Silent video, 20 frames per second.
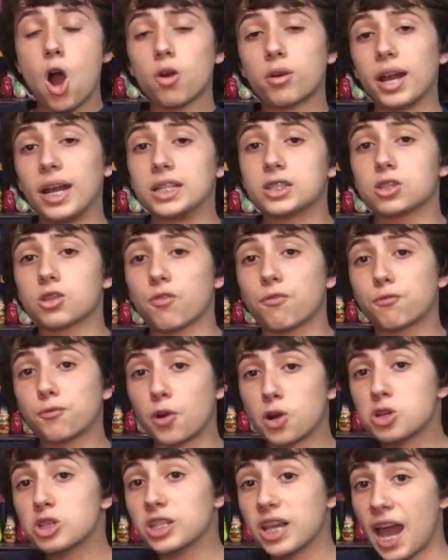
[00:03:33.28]
Okay, so the
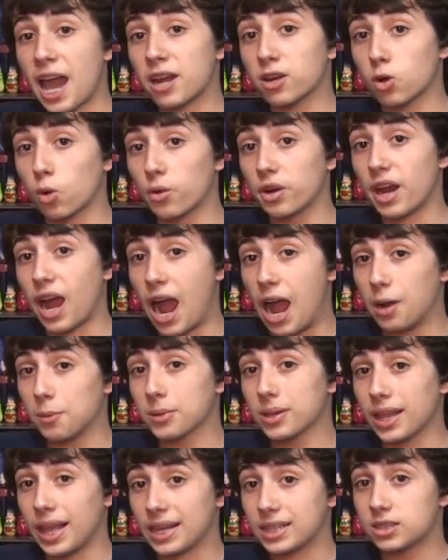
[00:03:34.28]
first category I
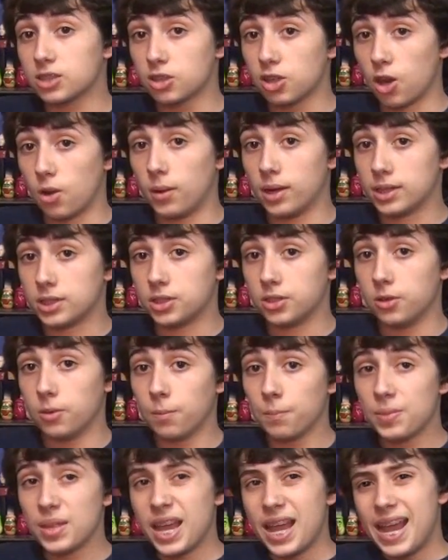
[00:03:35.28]
would like to go into
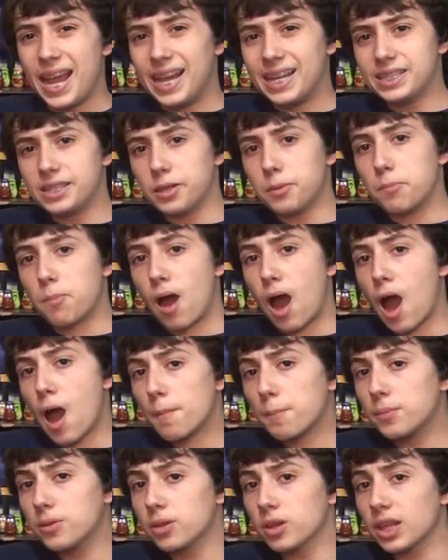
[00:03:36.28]
is the
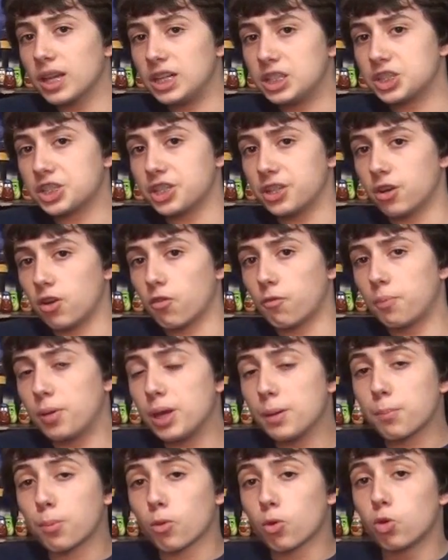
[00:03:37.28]
population of
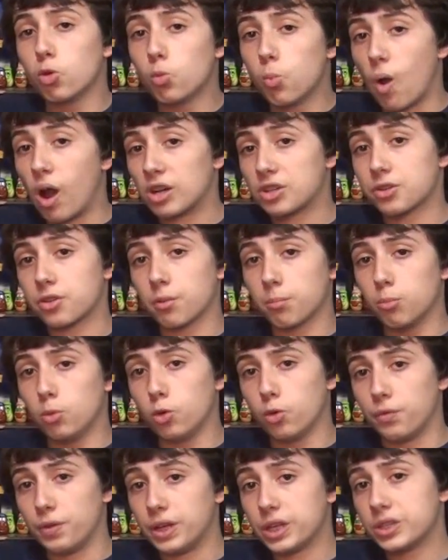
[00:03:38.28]
people who watch the
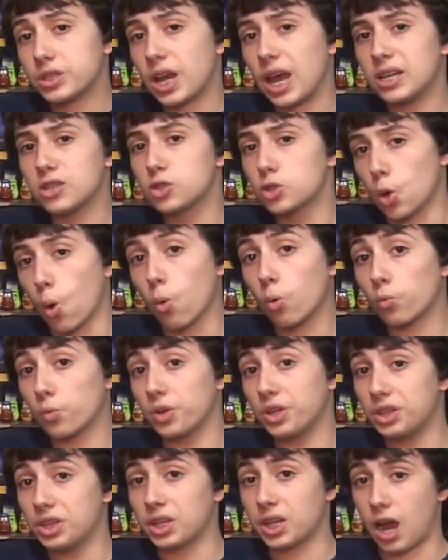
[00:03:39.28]
movies and don't
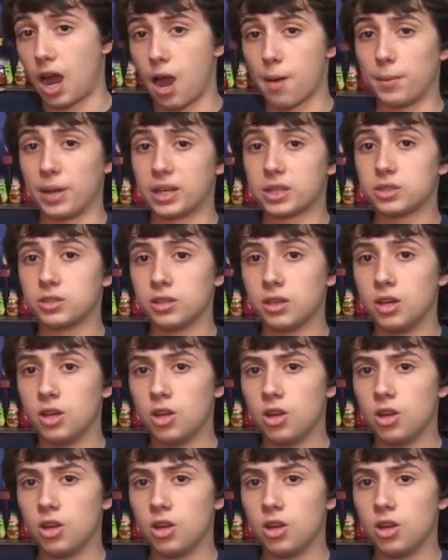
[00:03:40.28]
read the comics.